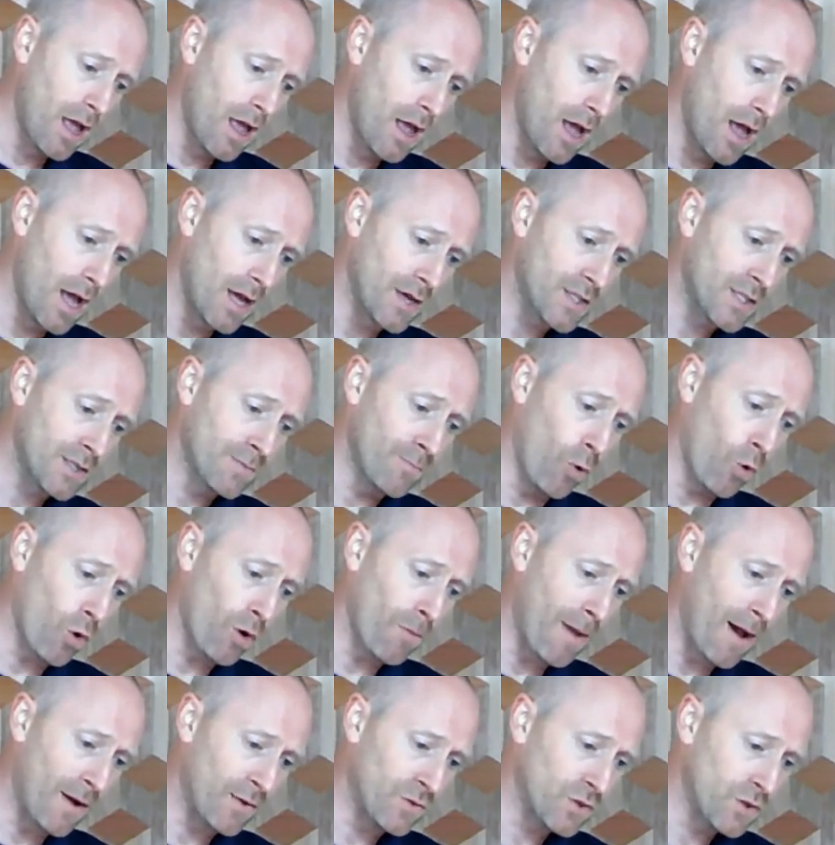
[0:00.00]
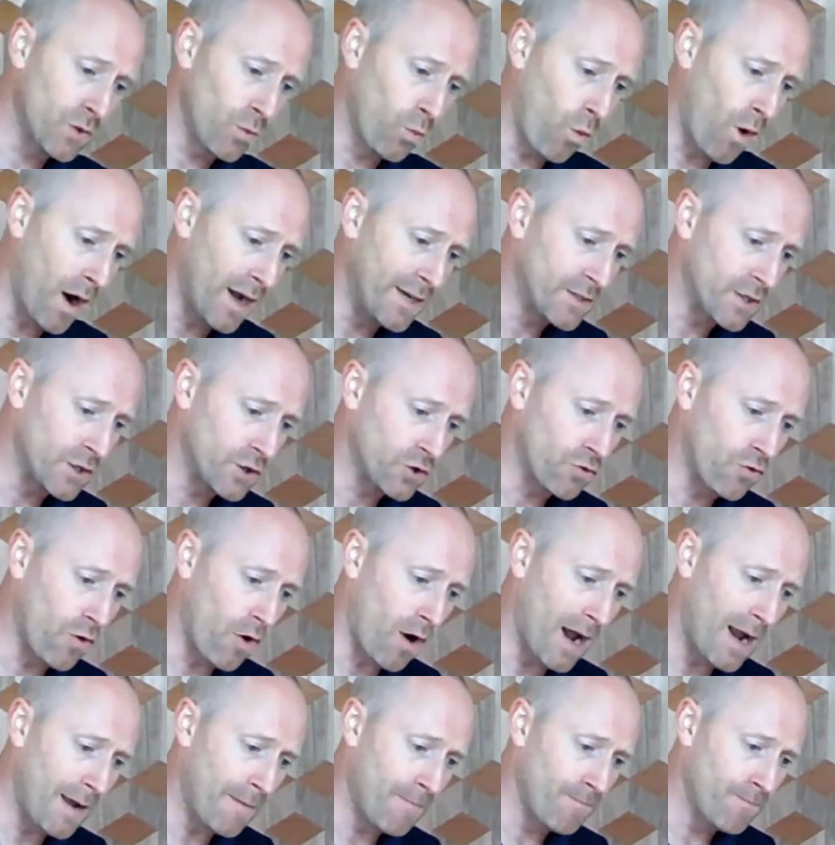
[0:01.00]
a small amount of the wine to try,
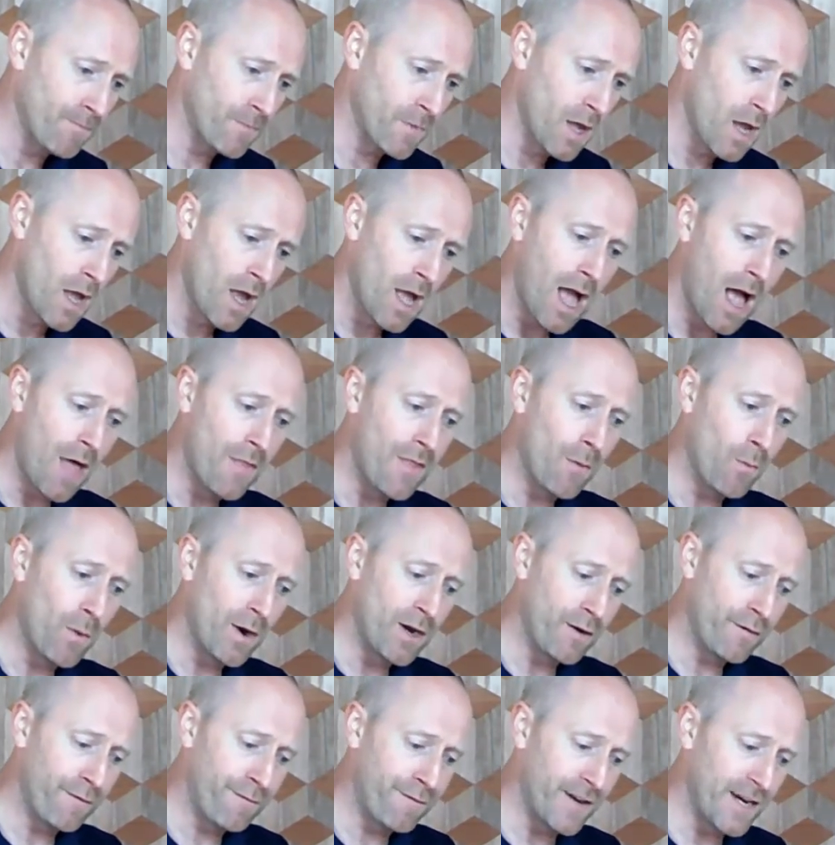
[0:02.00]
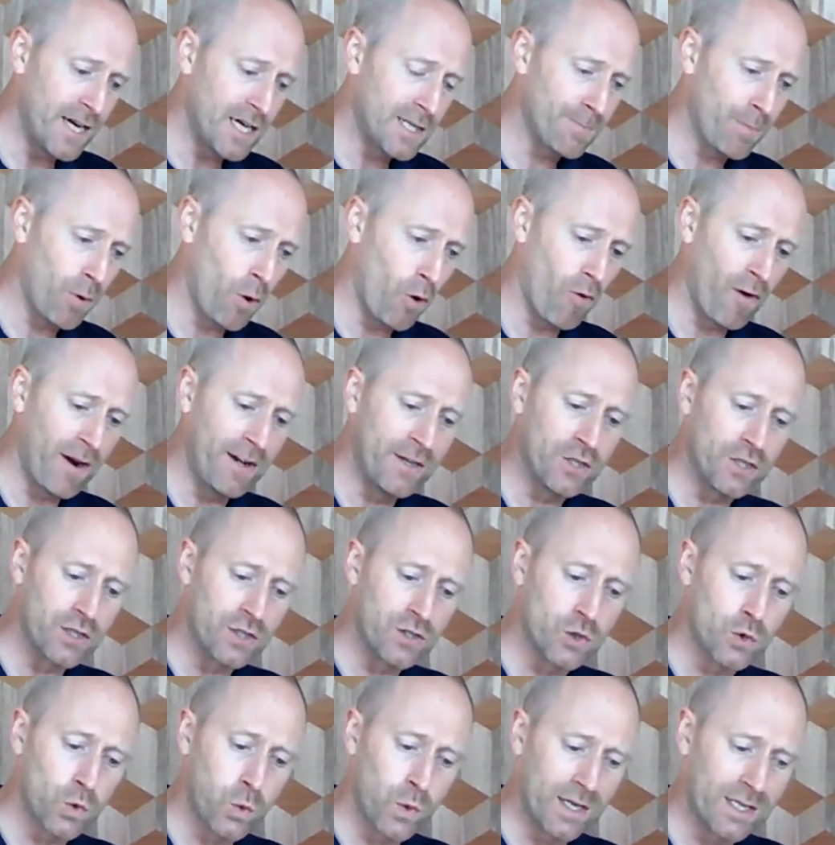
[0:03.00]
and then when you finish pouring, just
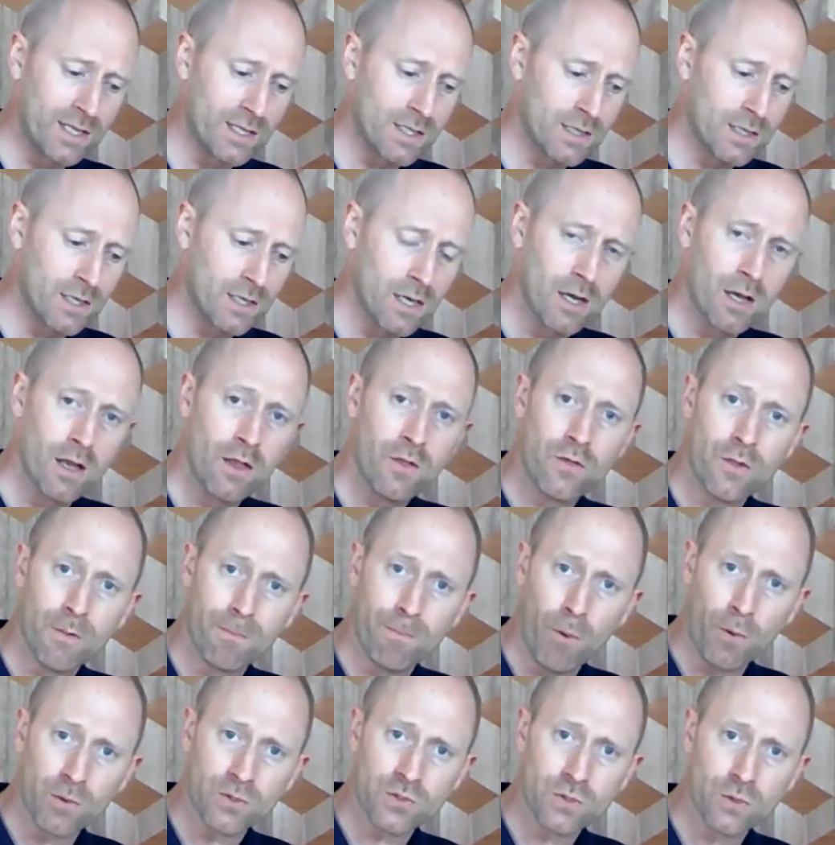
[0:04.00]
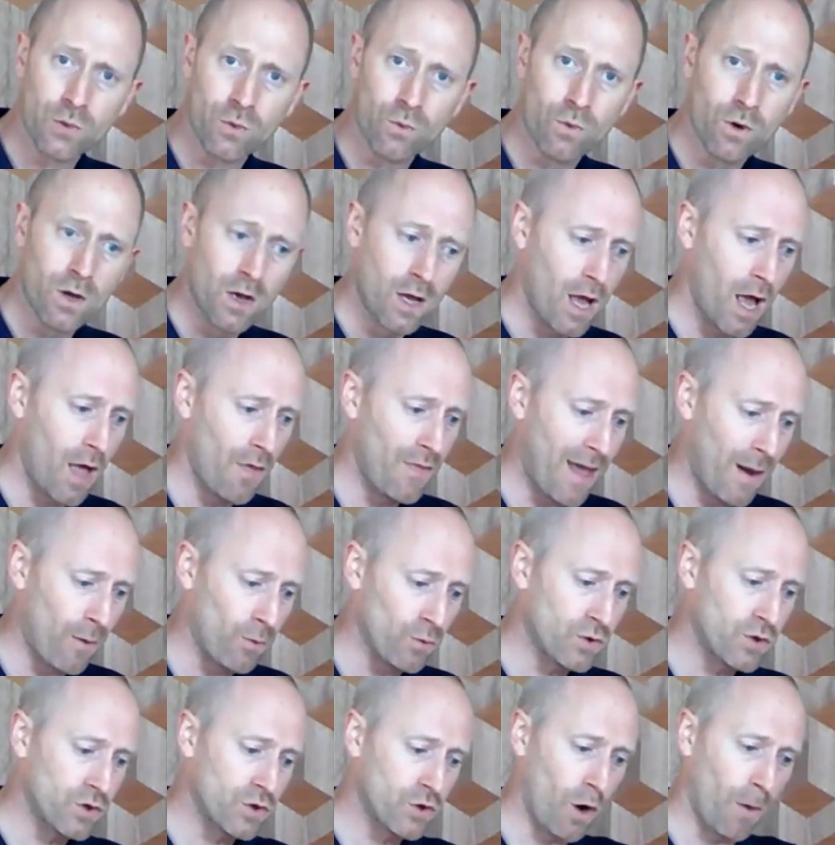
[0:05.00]
twist the bottle, and that will
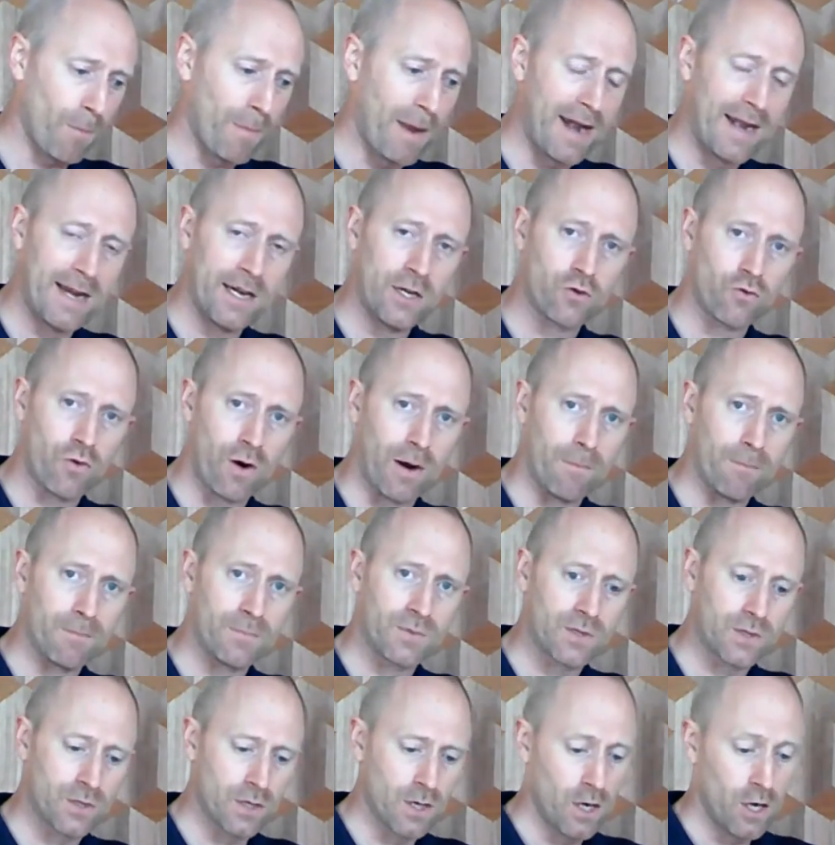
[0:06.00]
stop any drips.